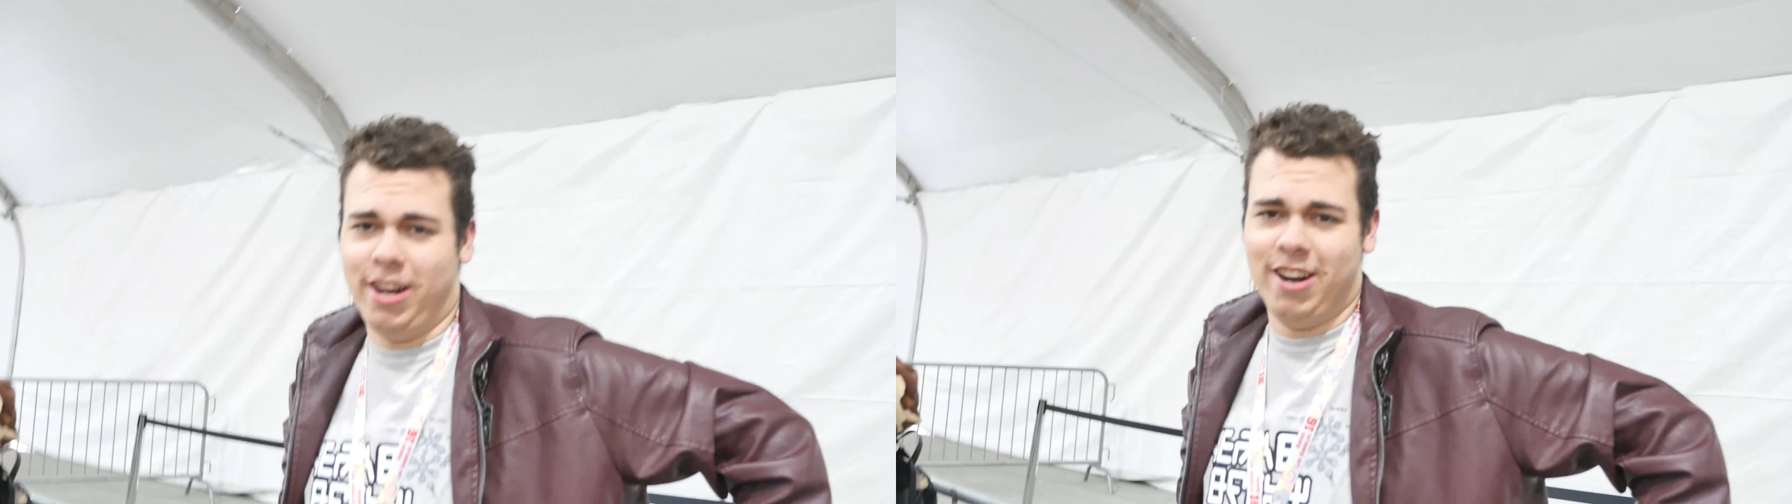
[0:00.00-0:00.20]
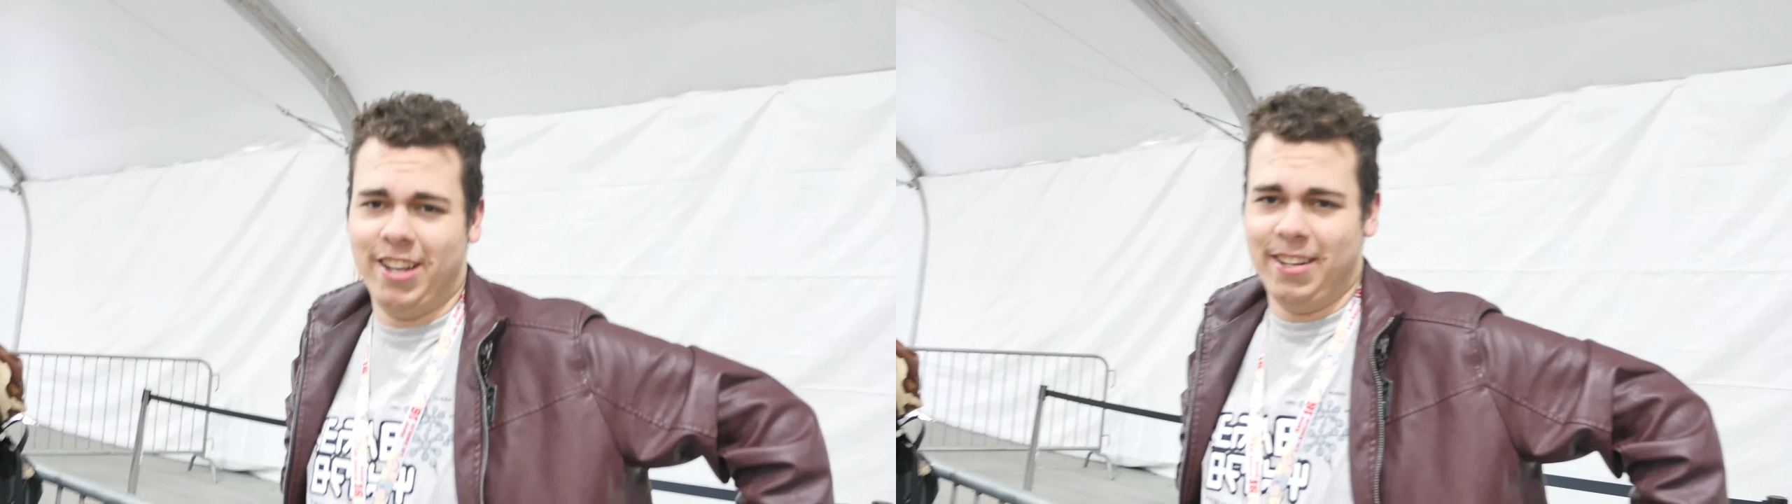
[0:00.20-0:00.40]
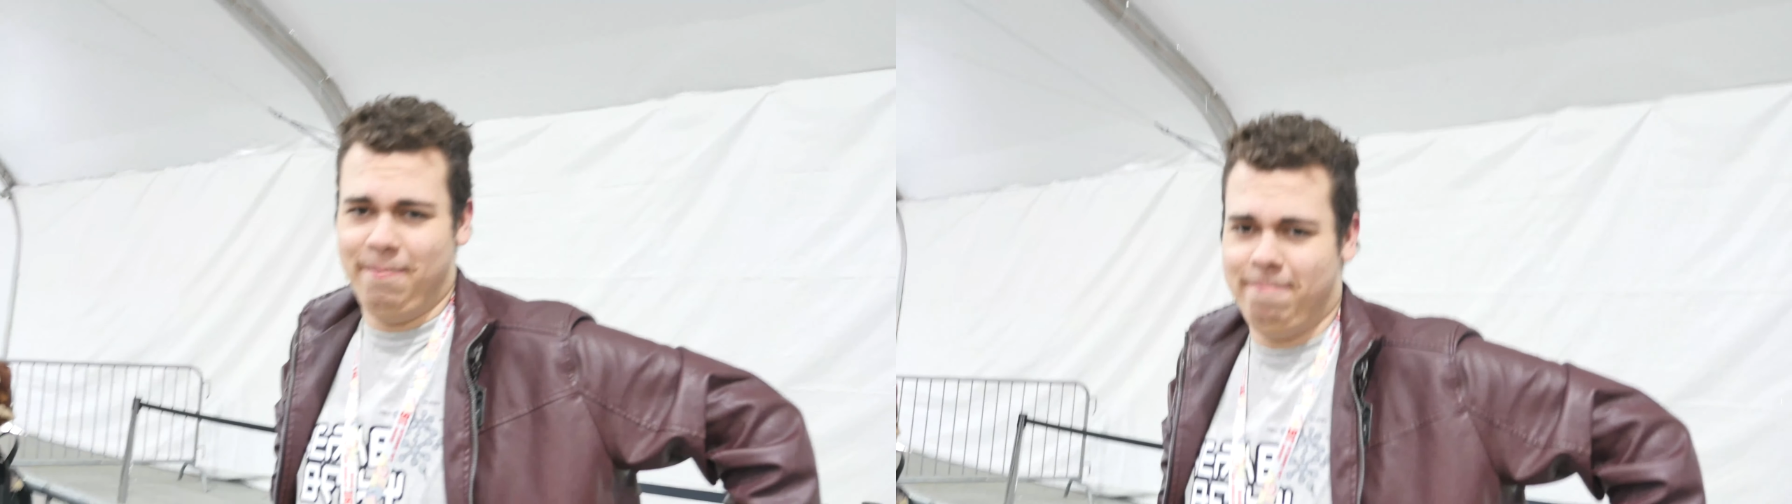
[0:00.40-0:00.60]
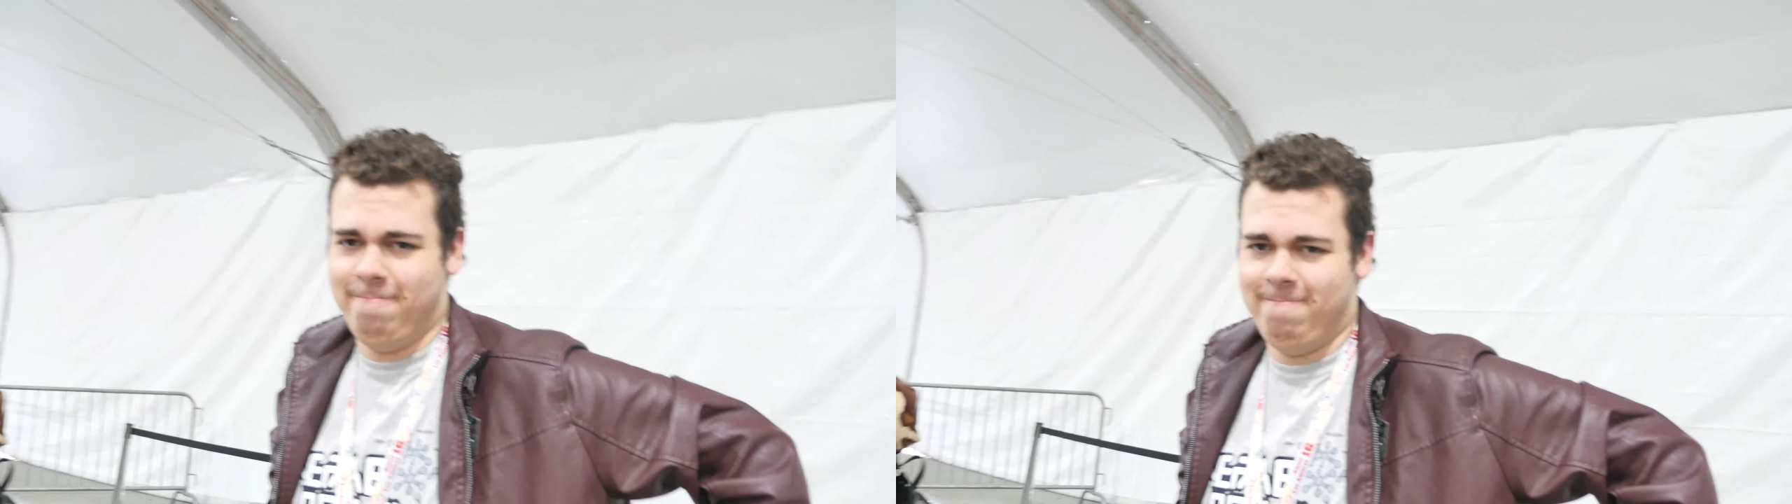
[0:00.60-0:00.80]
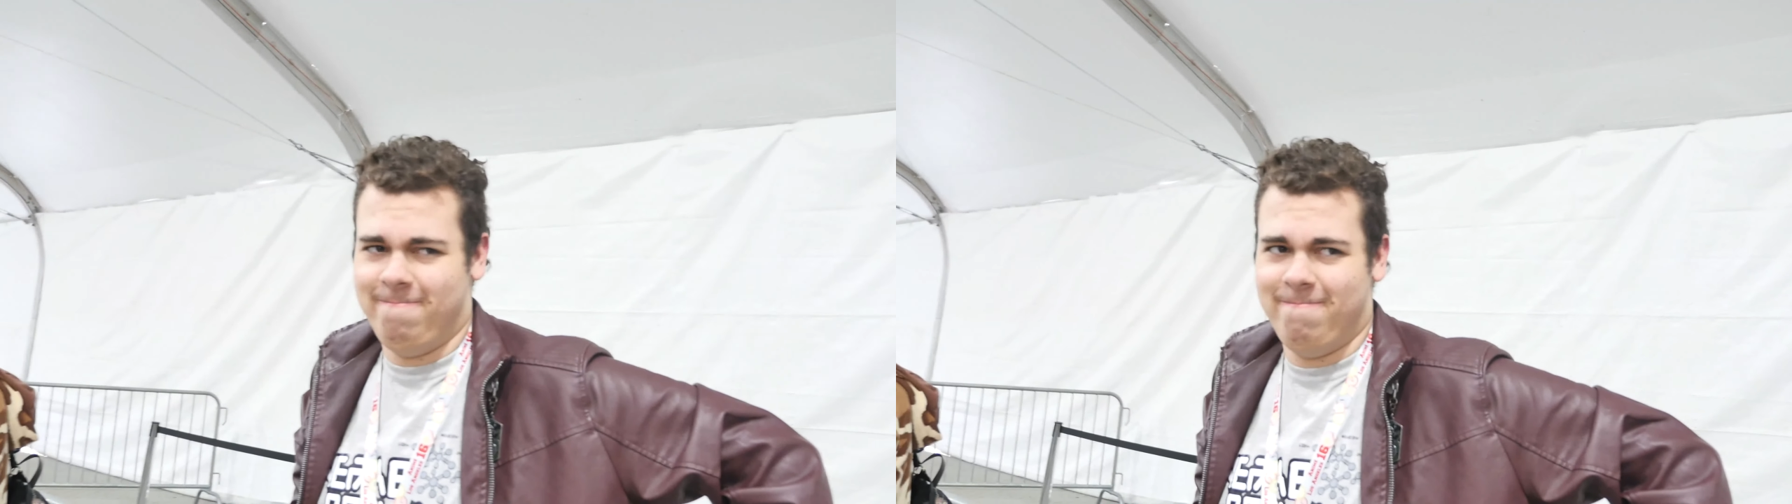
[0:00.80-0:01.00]
on it.
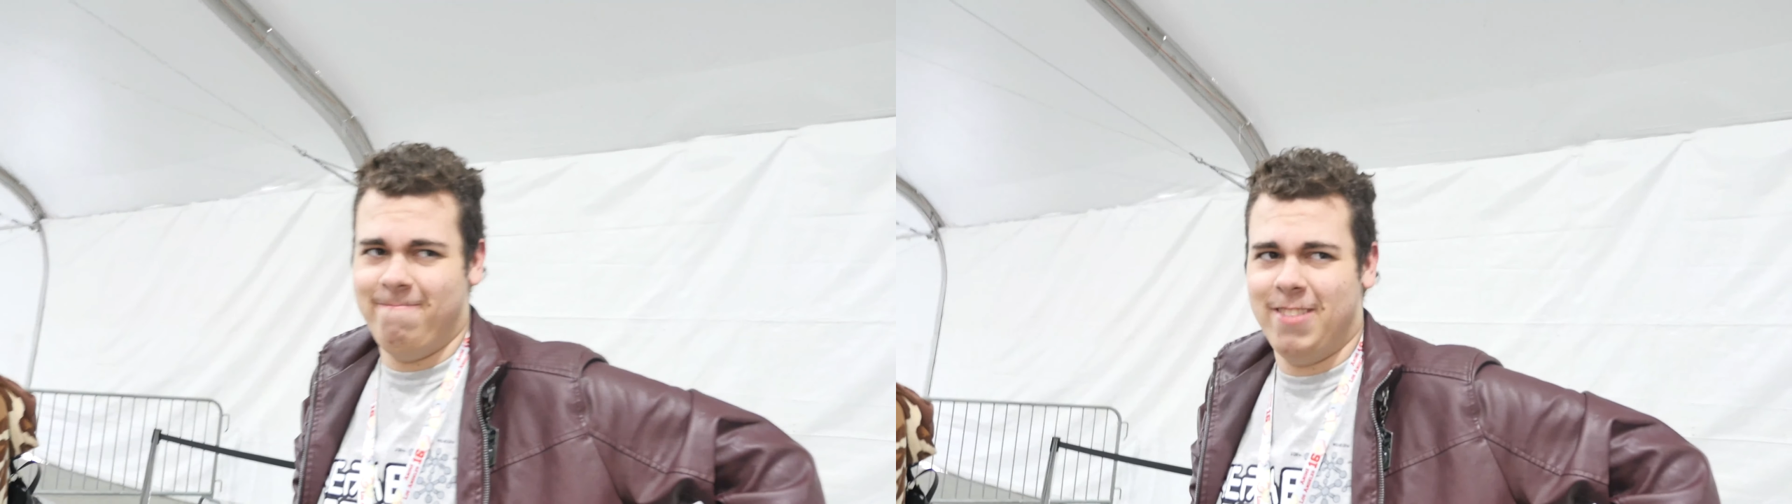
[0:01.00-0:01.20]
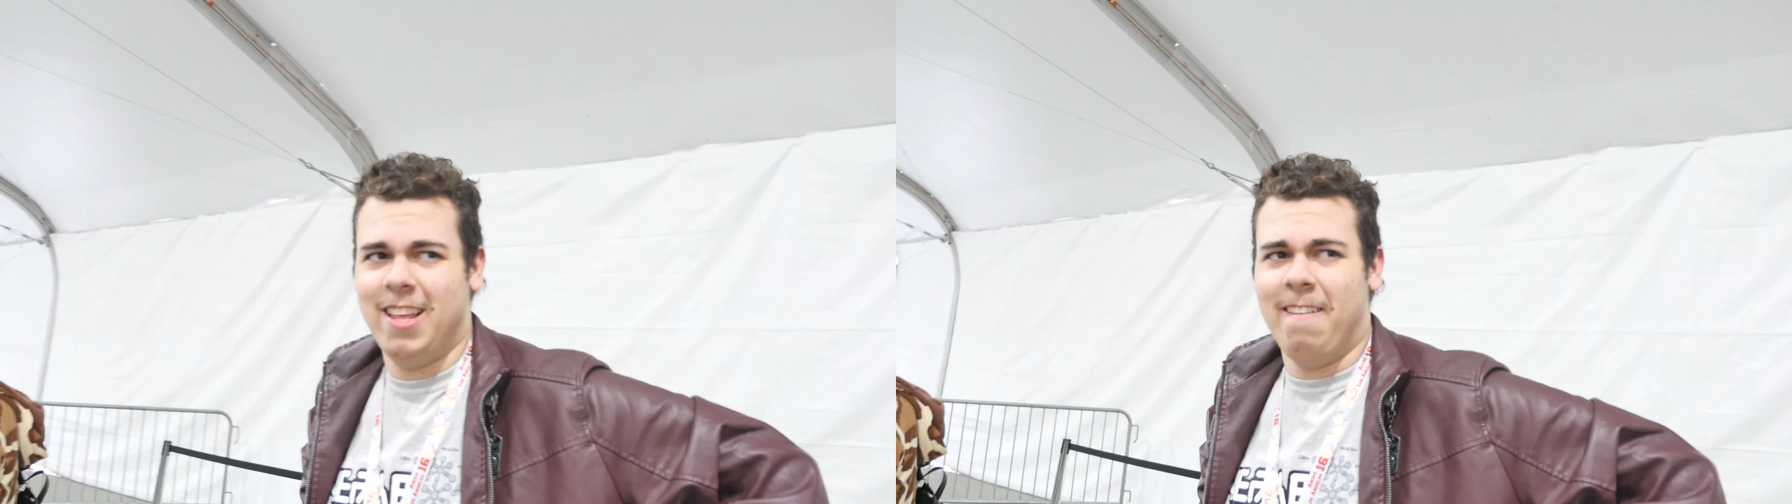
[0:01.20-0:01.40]
Really?